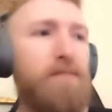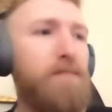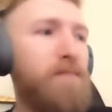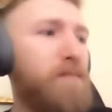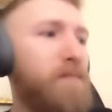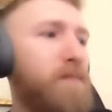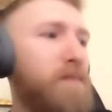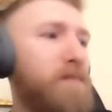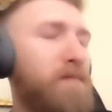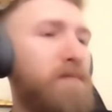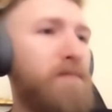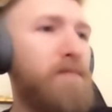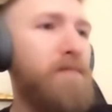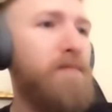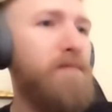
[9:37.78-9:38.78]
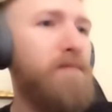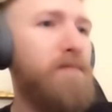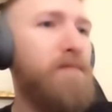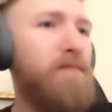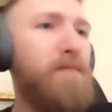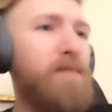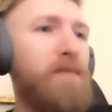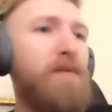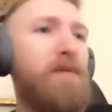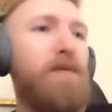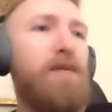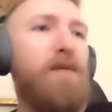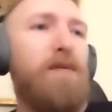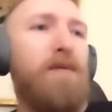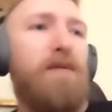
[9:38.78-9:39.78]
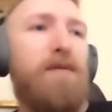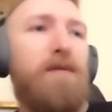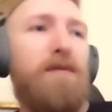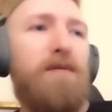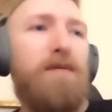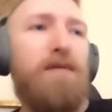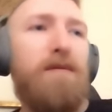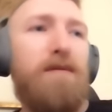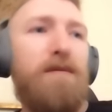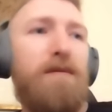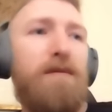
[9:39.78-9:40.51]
(silent)